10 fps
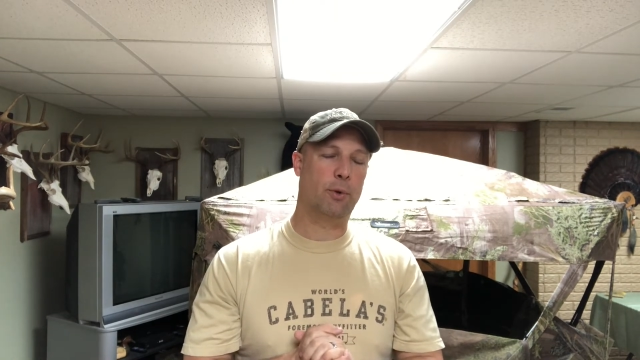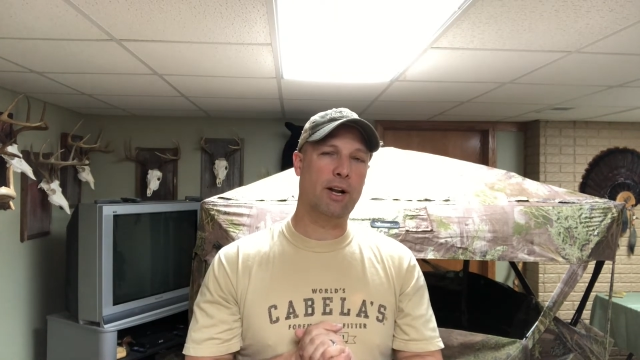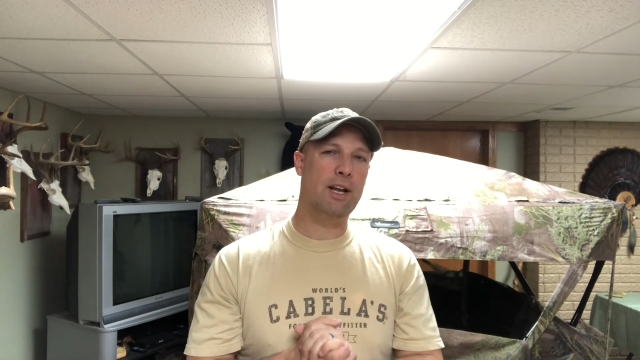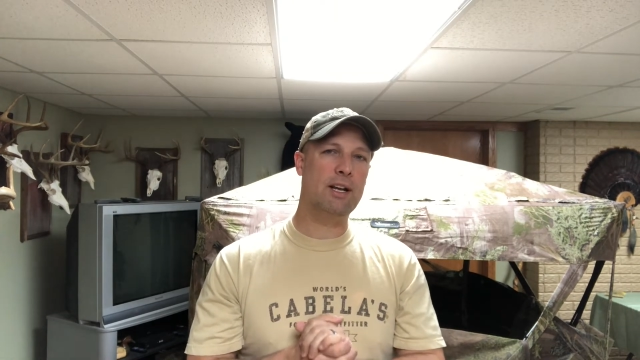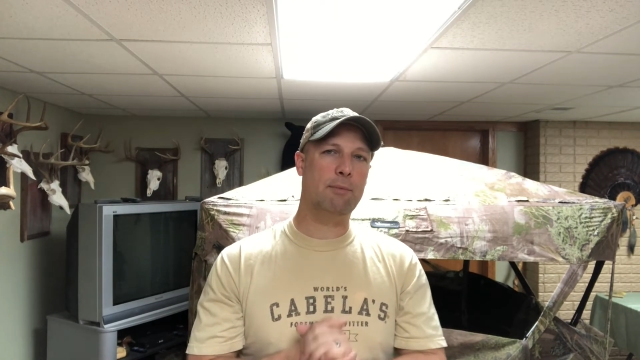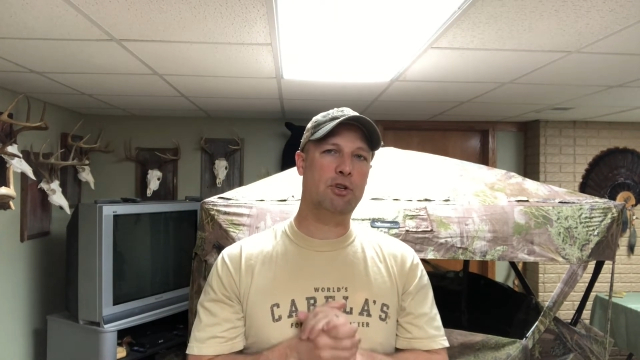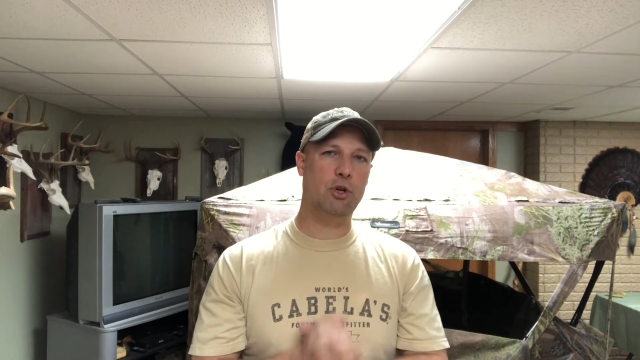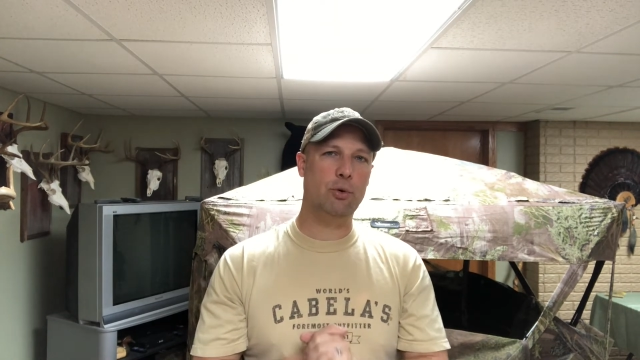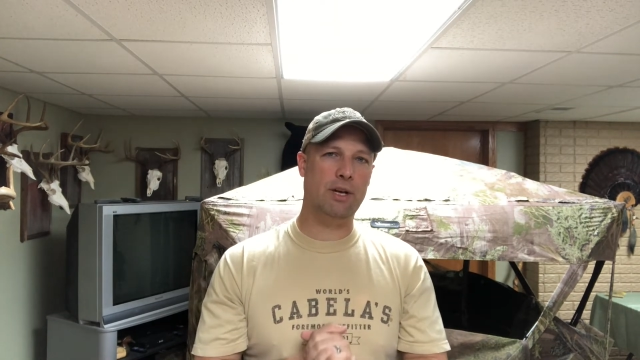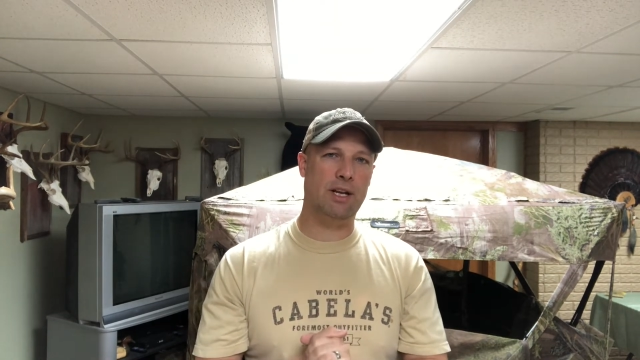what I end up
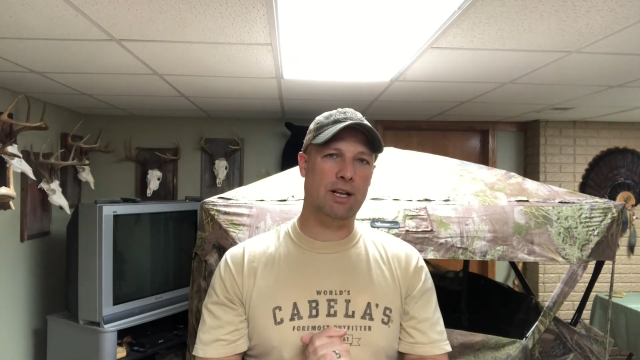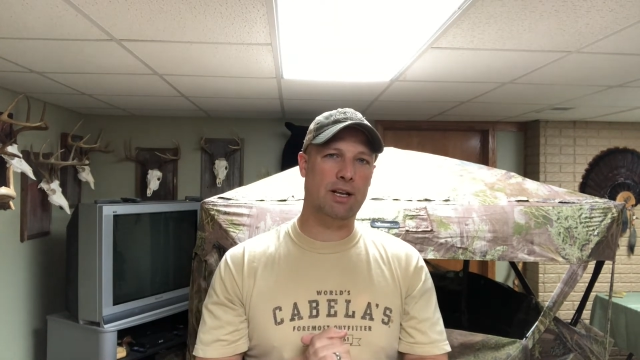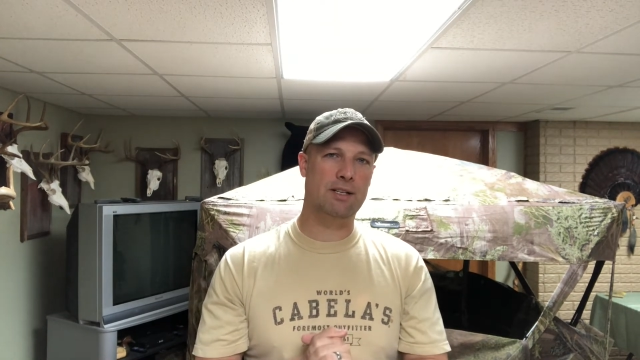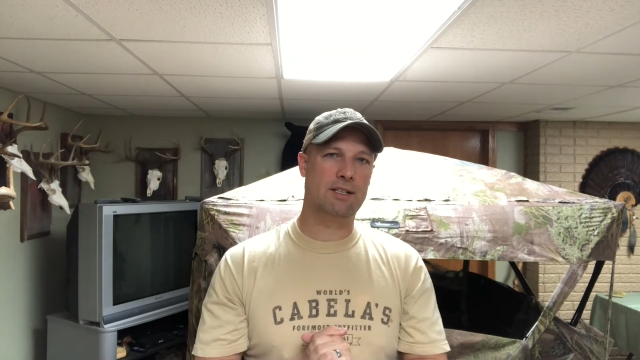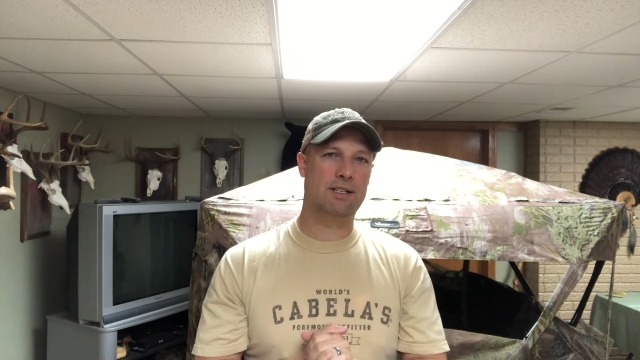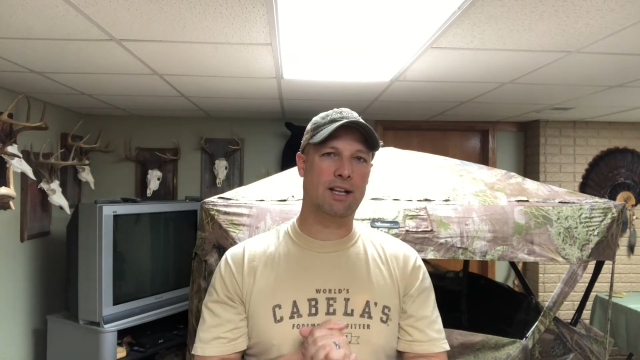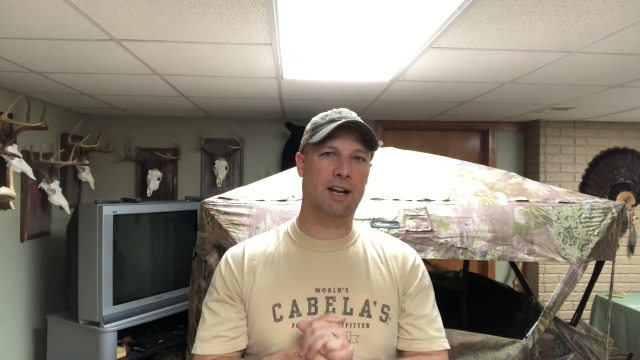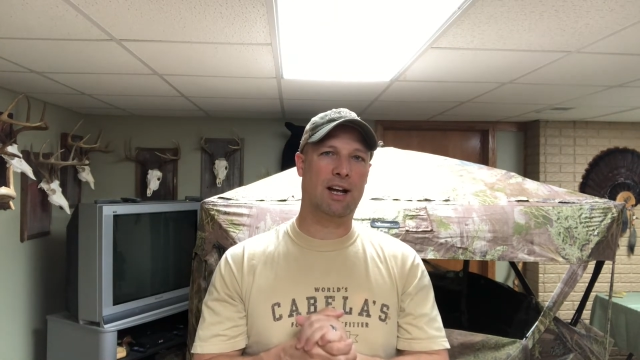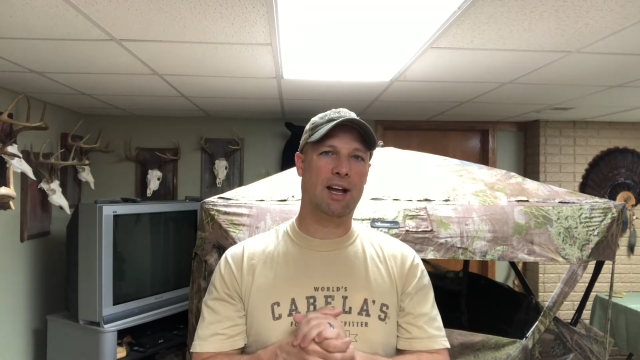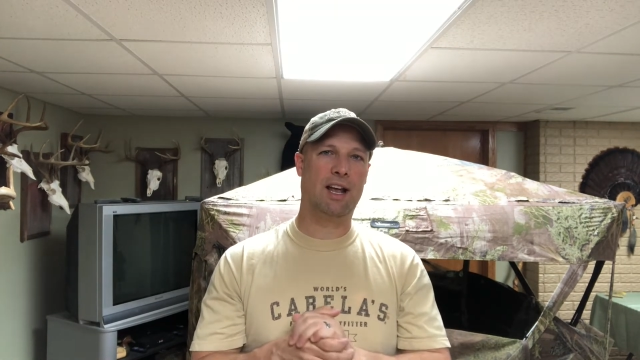doing is
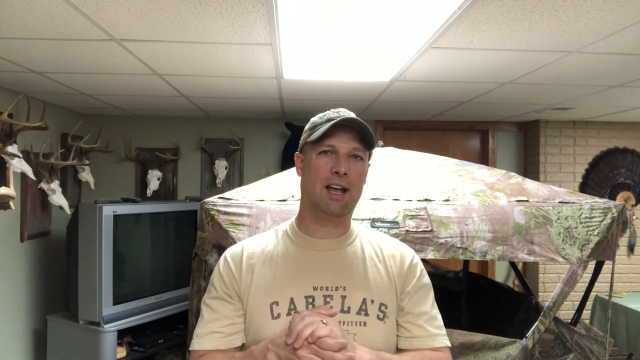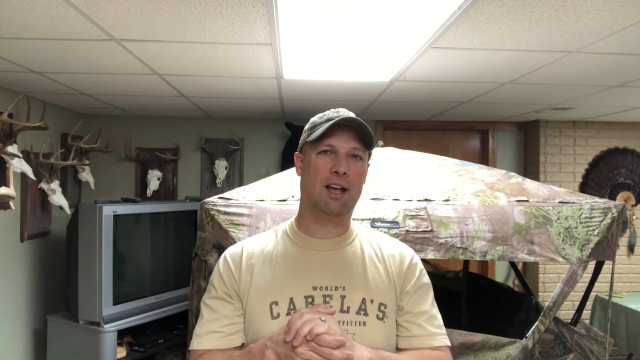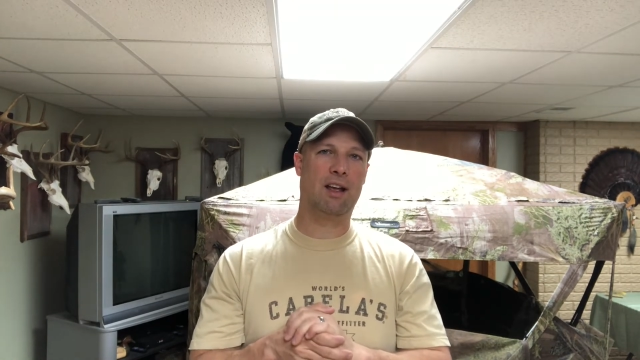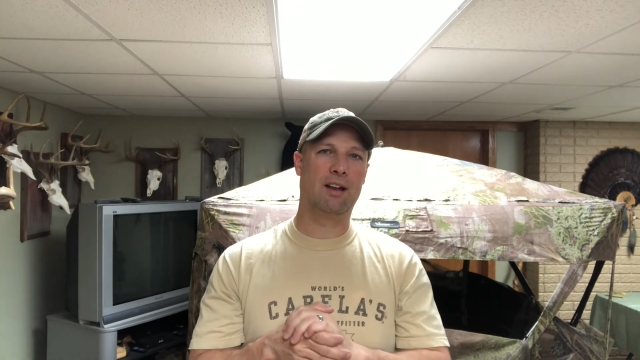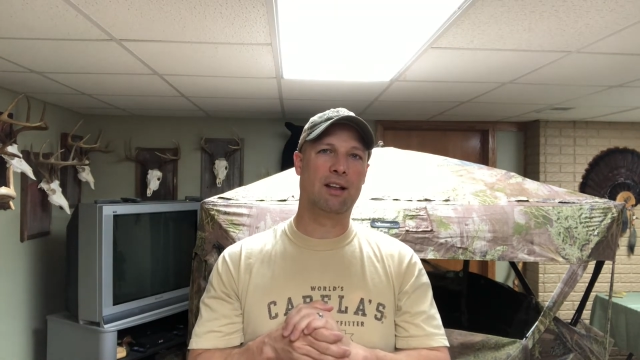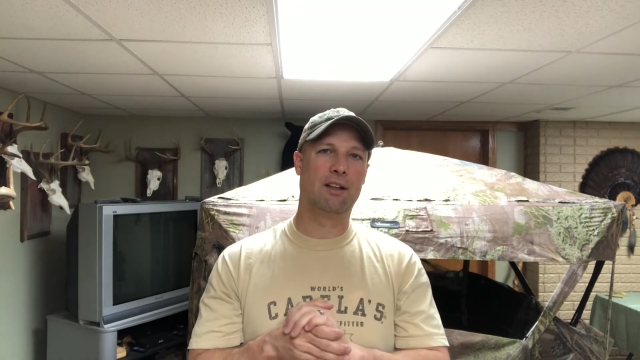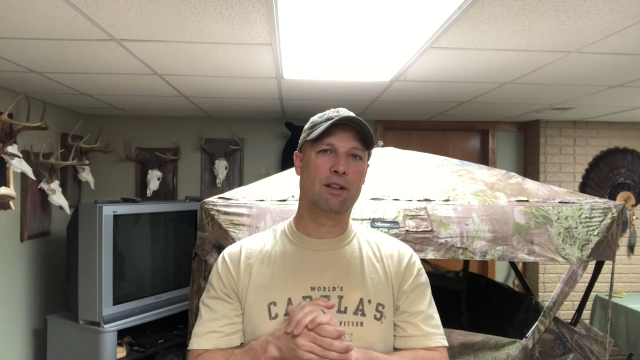that I had